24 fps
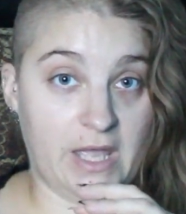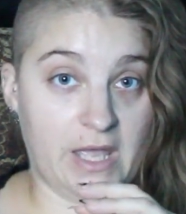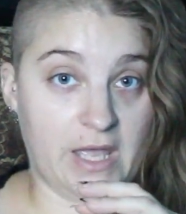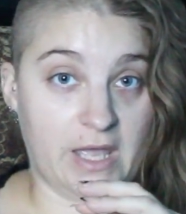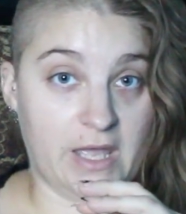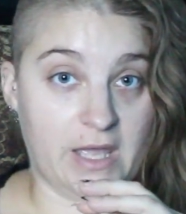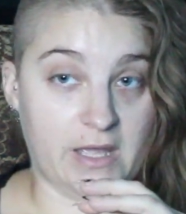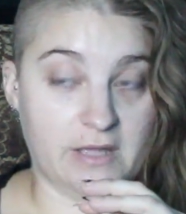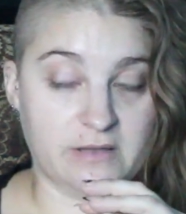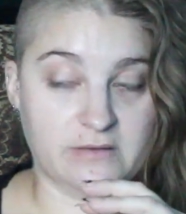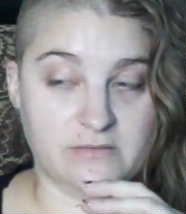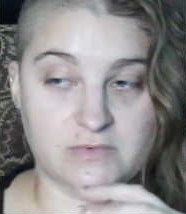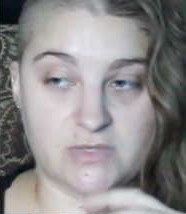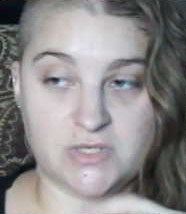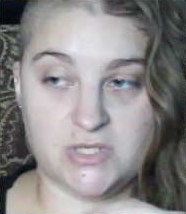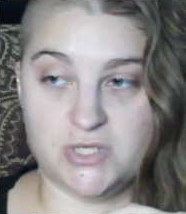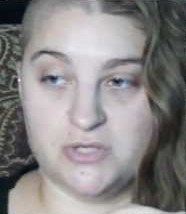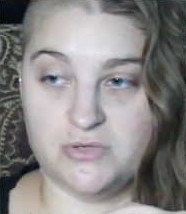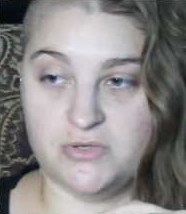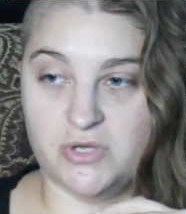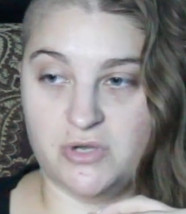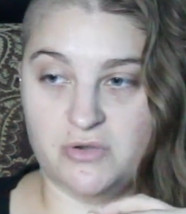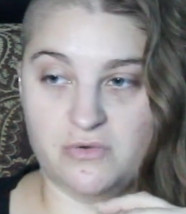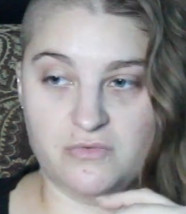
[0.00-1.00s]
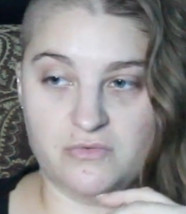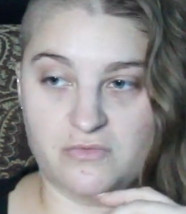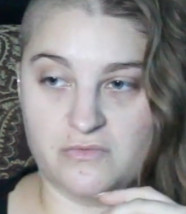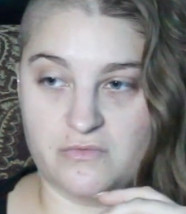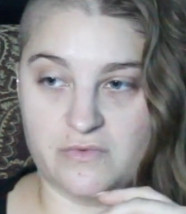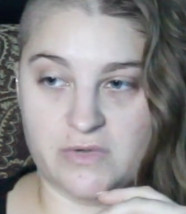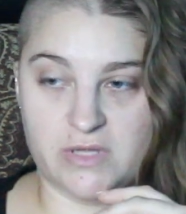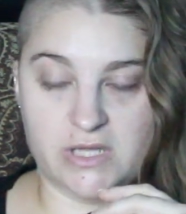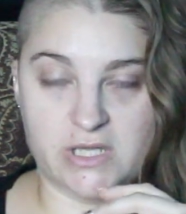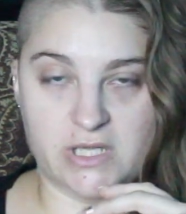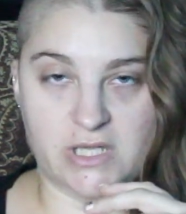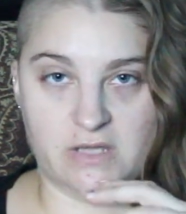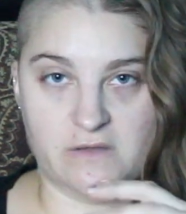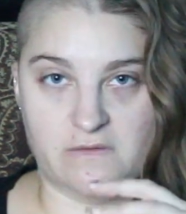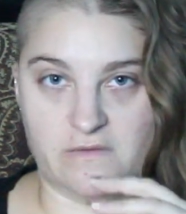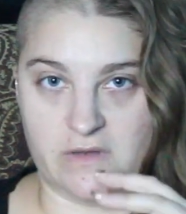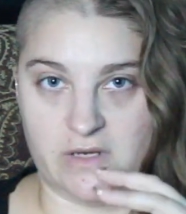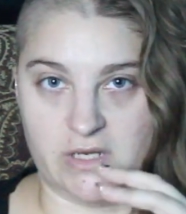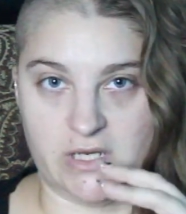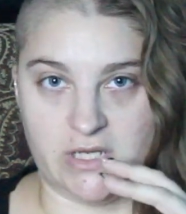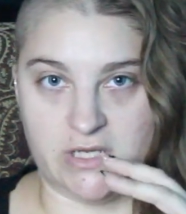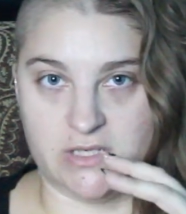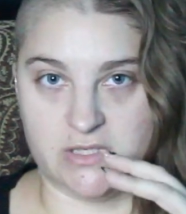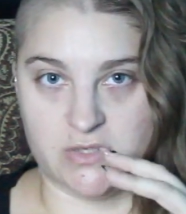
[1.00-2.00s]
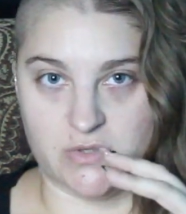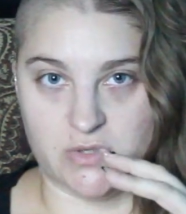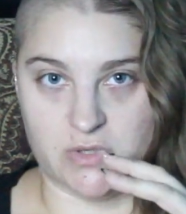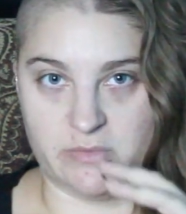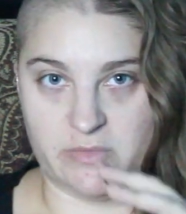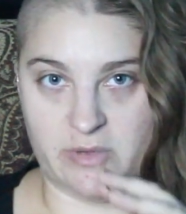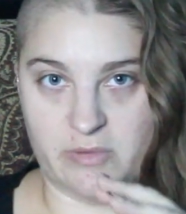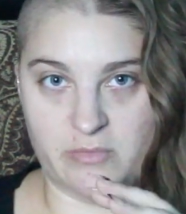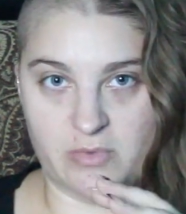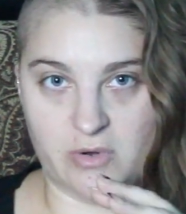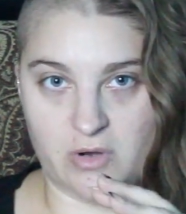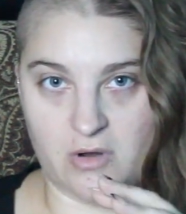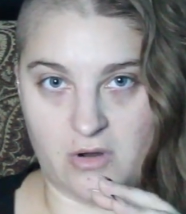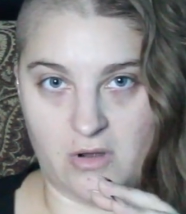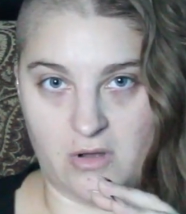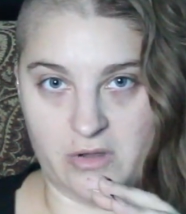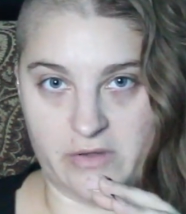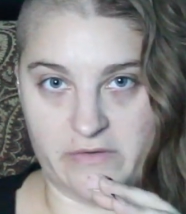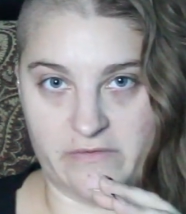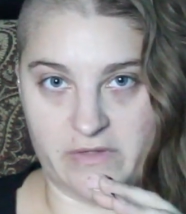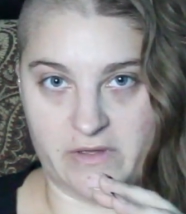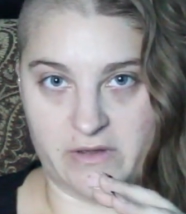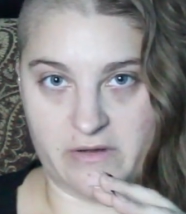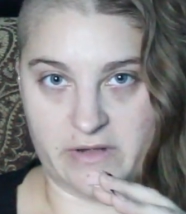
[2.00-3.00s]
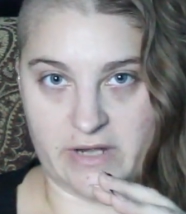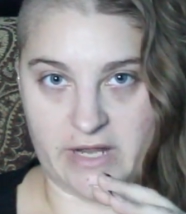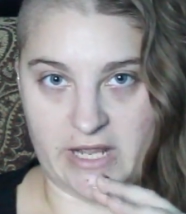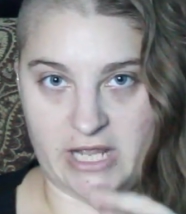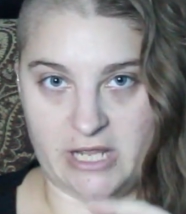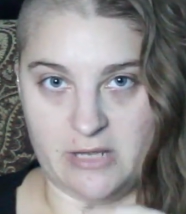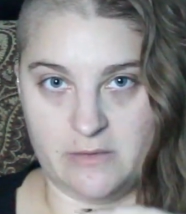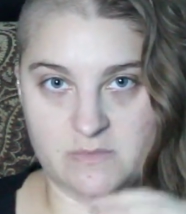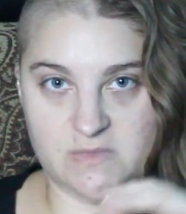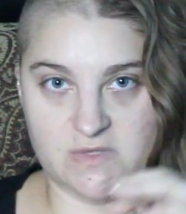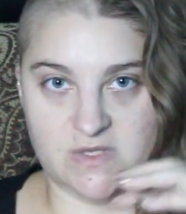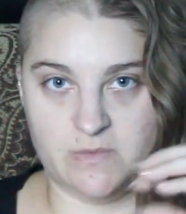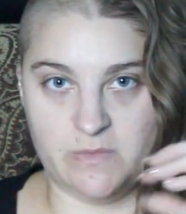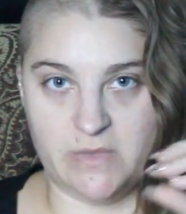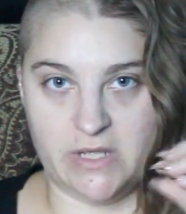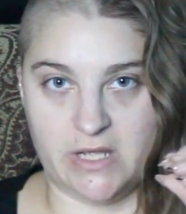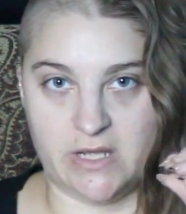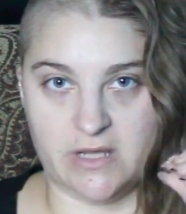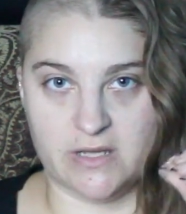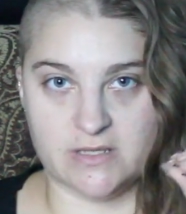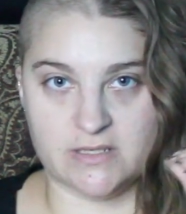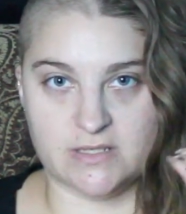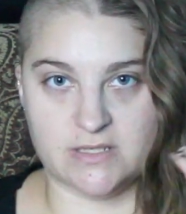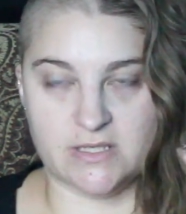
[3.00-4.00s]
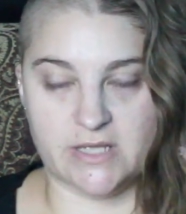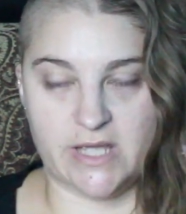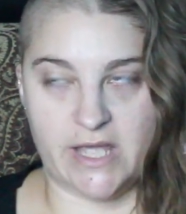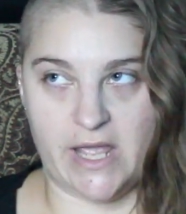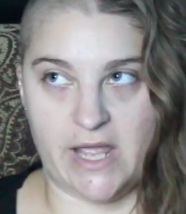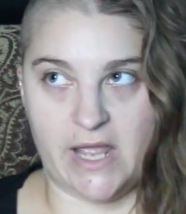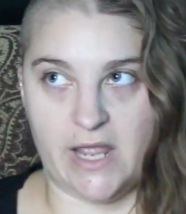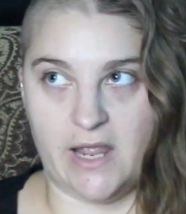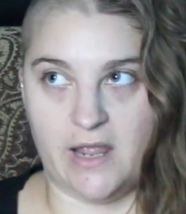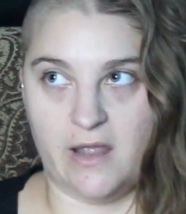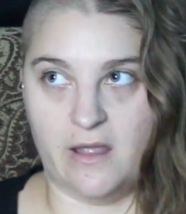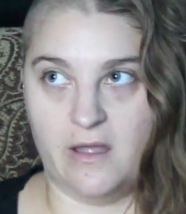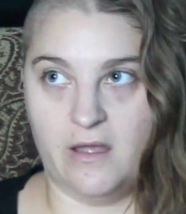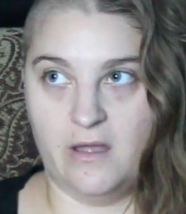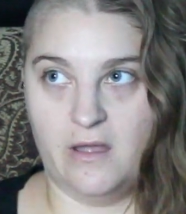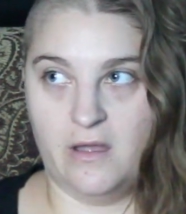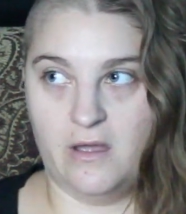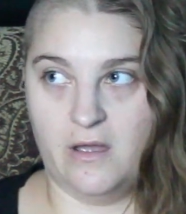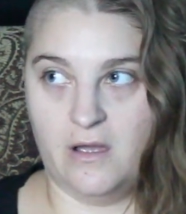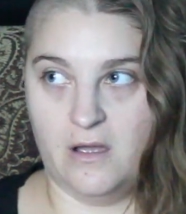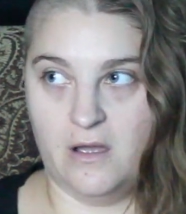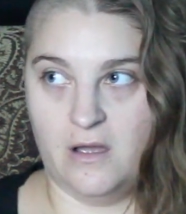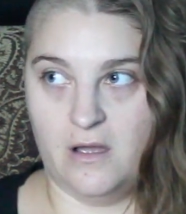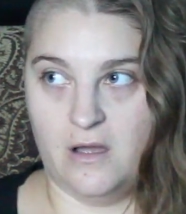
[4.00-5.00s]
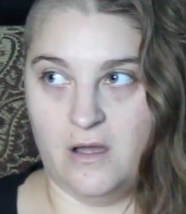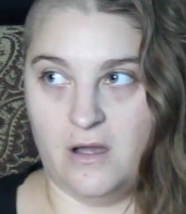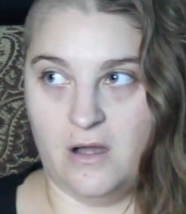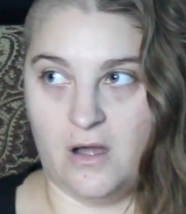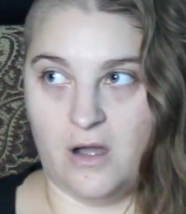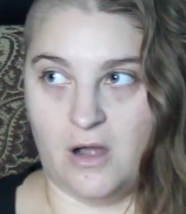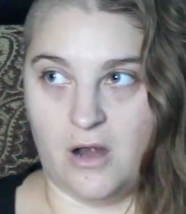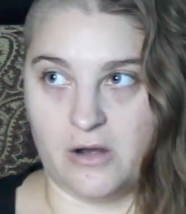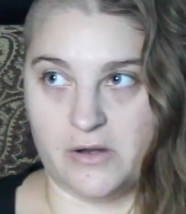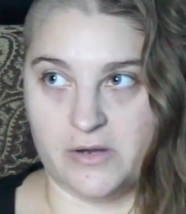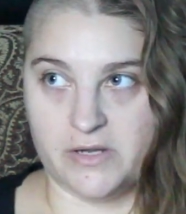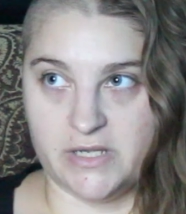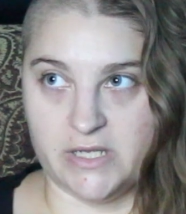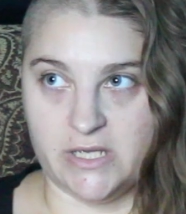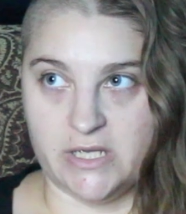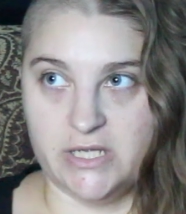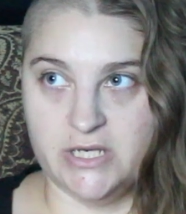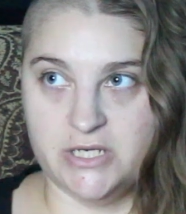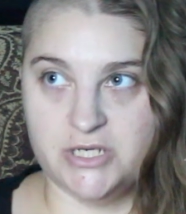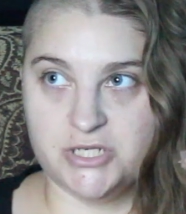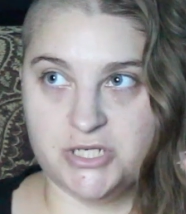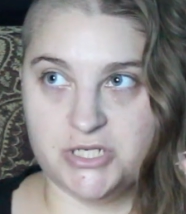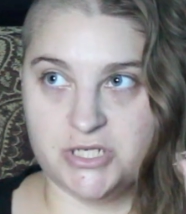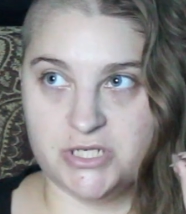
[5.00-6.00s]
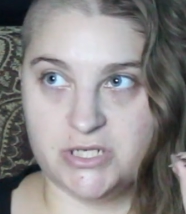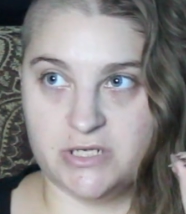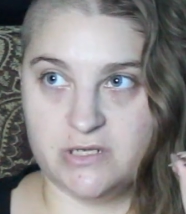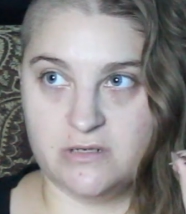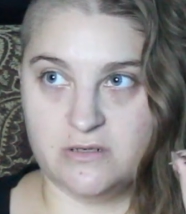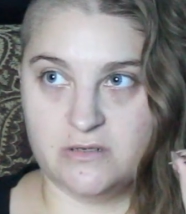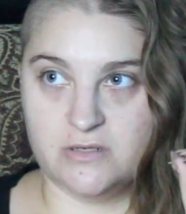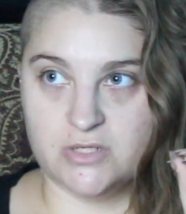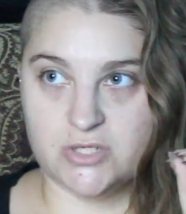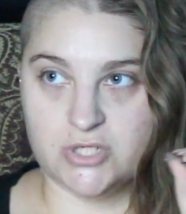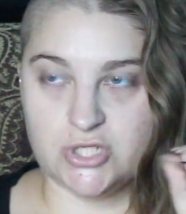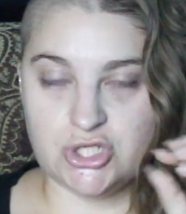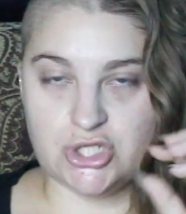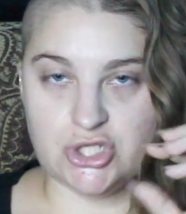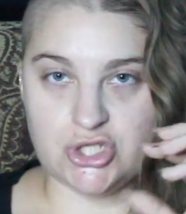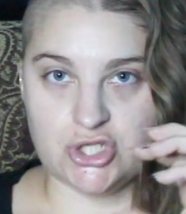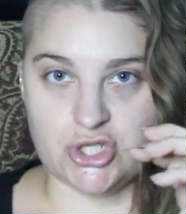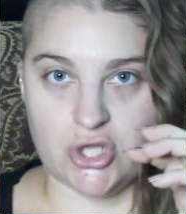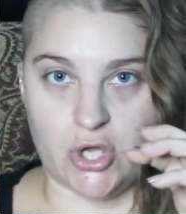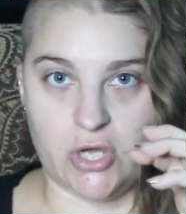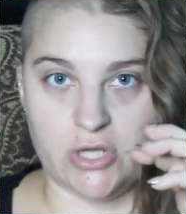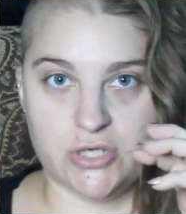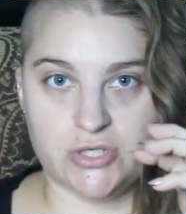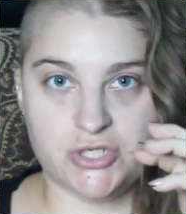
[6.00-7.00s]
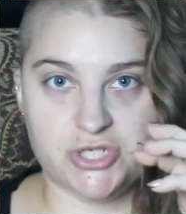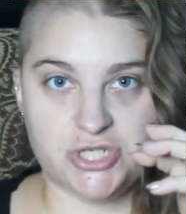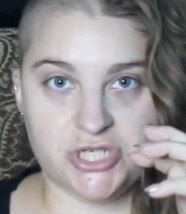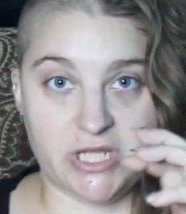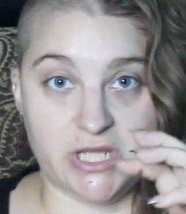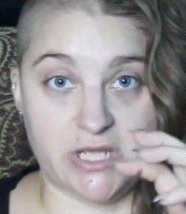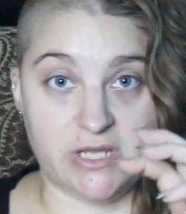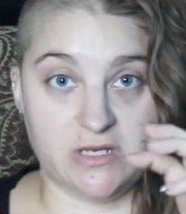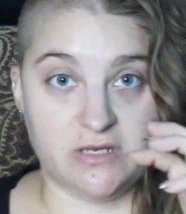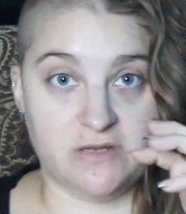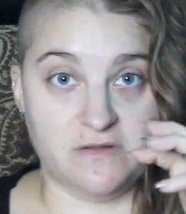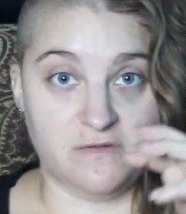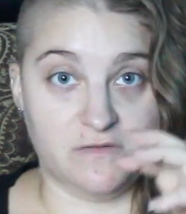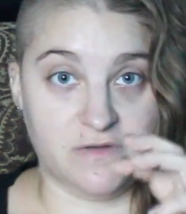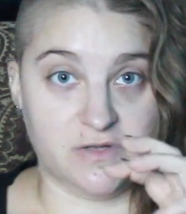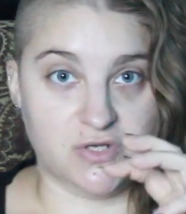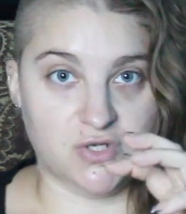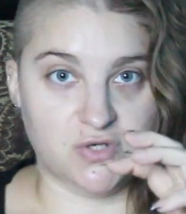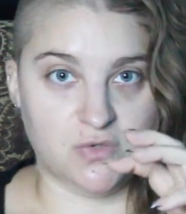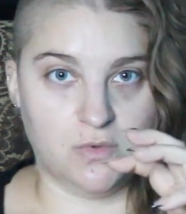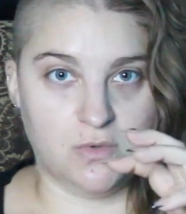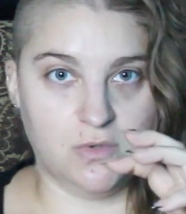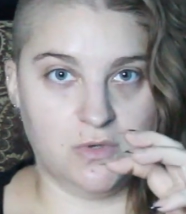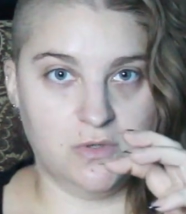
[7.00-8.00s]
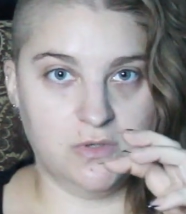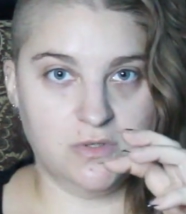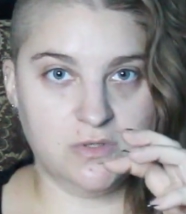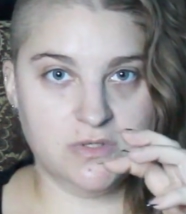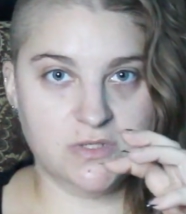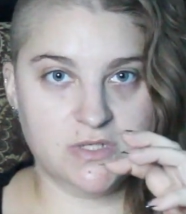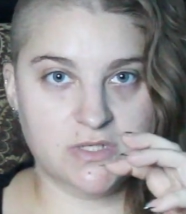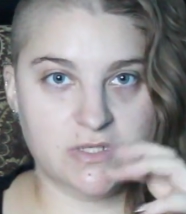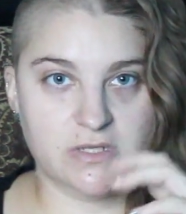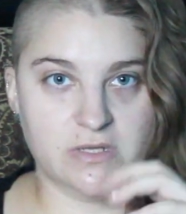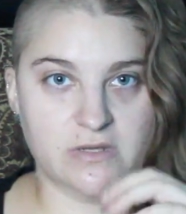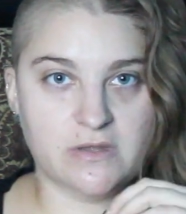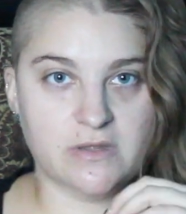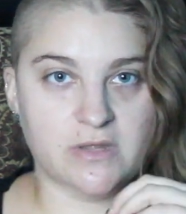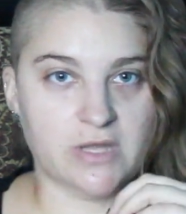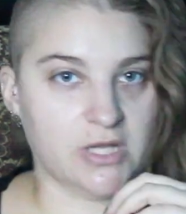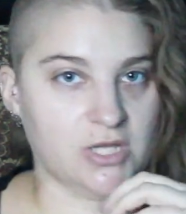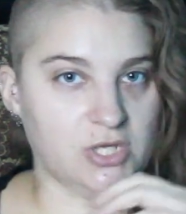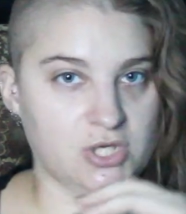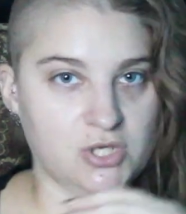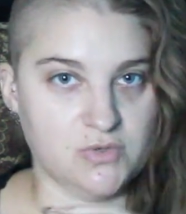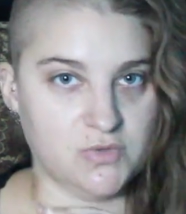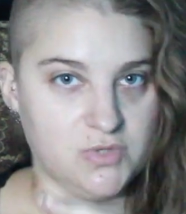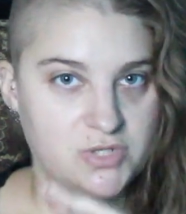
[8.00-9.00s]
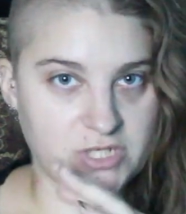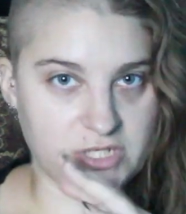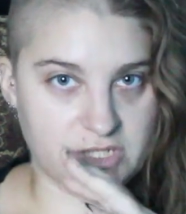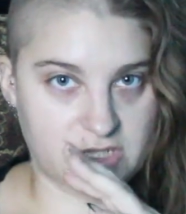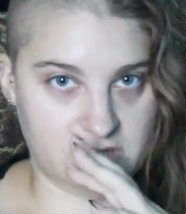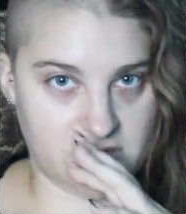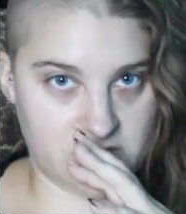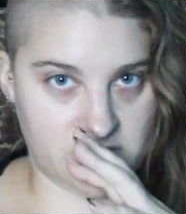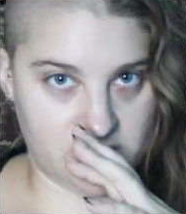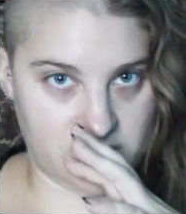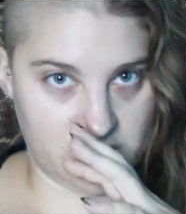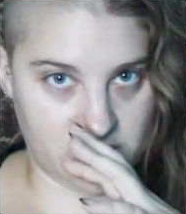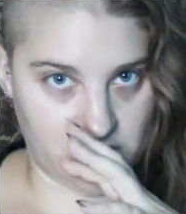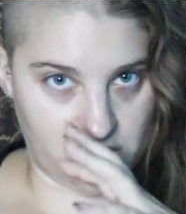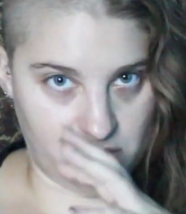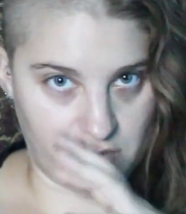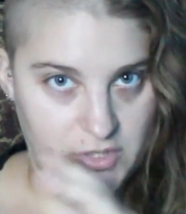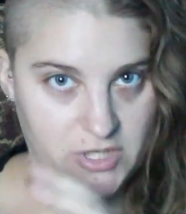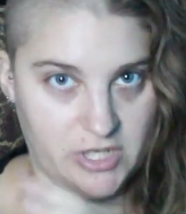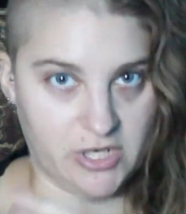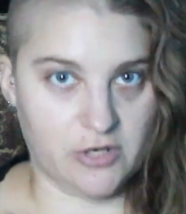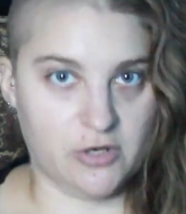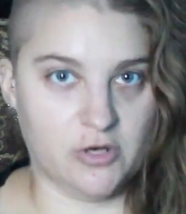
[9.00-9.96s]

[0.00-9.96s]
and you don't really even need to remember all of their names because they are each such individuals that you can